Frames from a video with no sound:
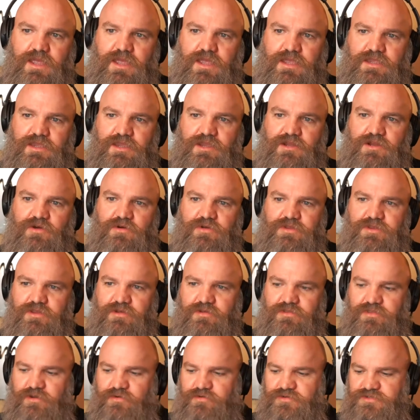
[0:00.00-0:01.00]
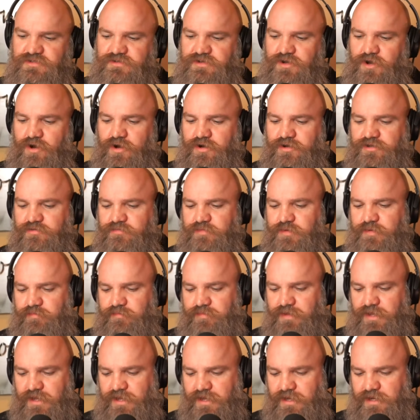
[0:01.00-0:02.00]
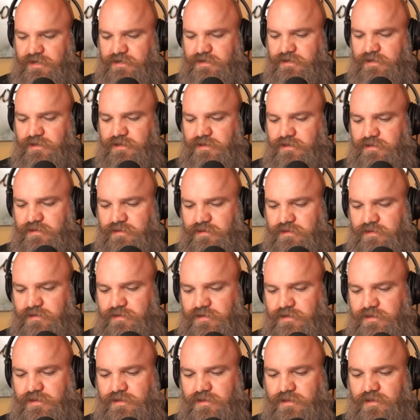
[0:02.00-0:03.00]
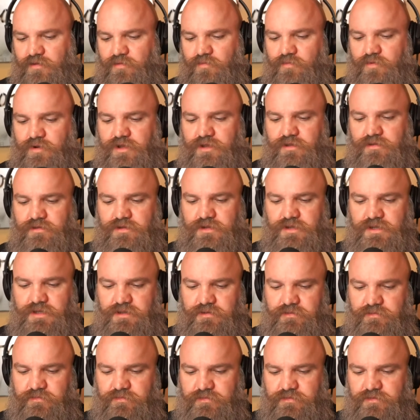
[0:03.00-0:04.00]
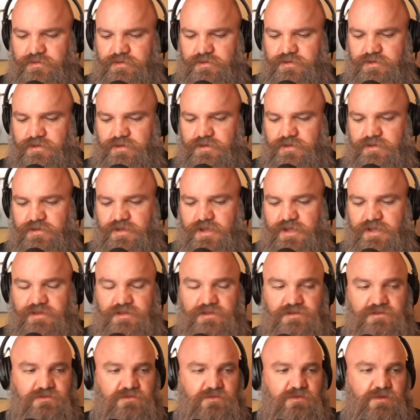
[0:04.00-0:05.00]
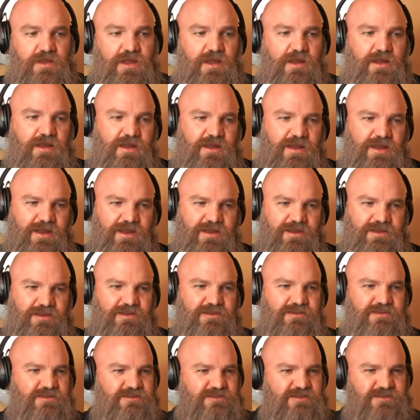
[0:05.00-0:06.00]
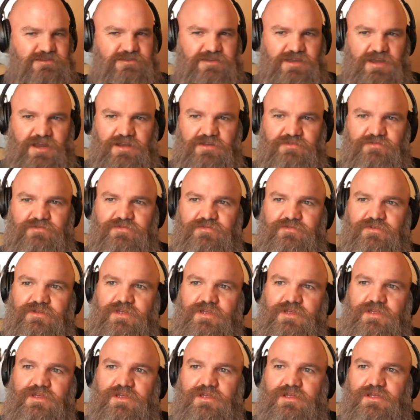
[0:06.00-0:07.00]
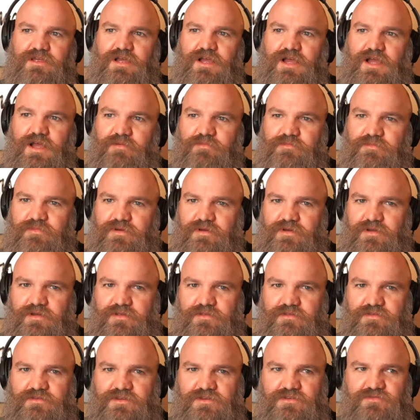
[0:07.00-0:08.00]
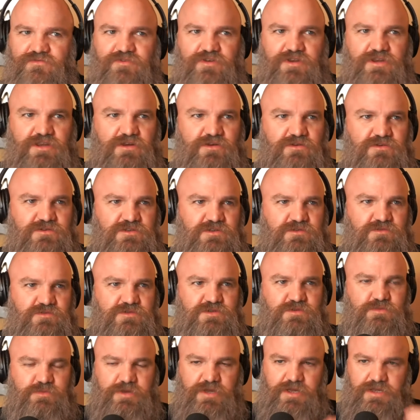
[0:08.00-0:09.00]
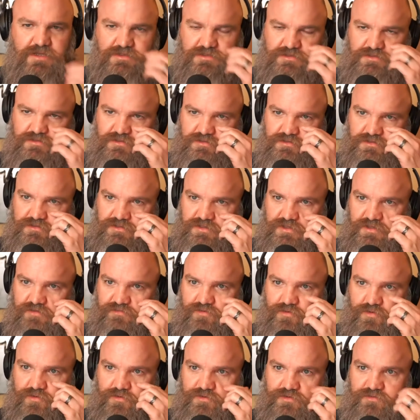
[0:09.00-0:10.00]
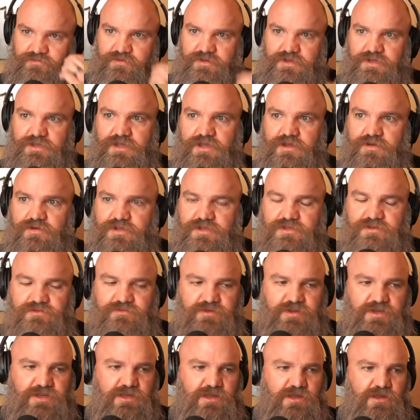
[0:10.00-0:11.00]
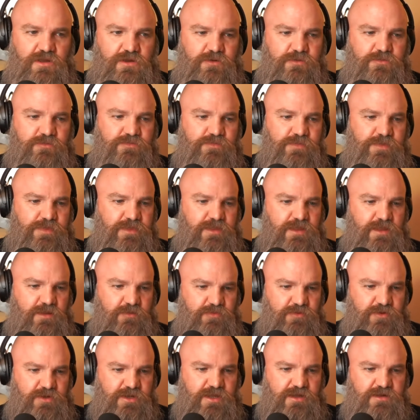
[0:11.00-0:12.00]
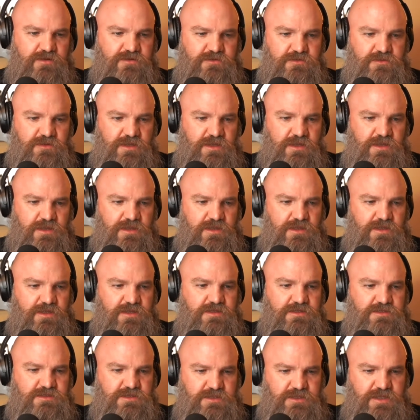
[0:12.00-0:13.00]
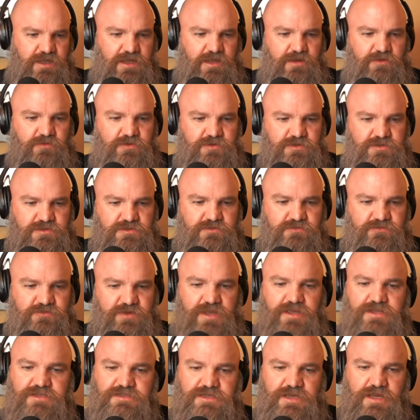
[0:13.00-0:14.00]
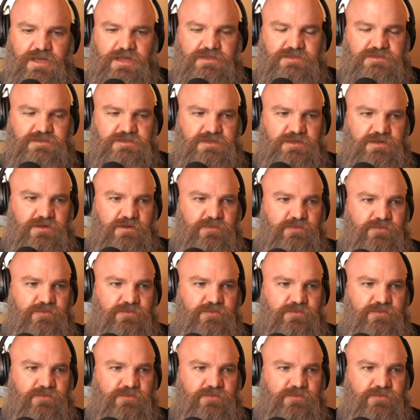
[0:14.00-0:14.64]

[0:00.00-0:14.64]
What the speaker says: And there was an argument made. Well, and this is kind of, this video is in response to Steve Holt's video. His video he put out today was fantastic.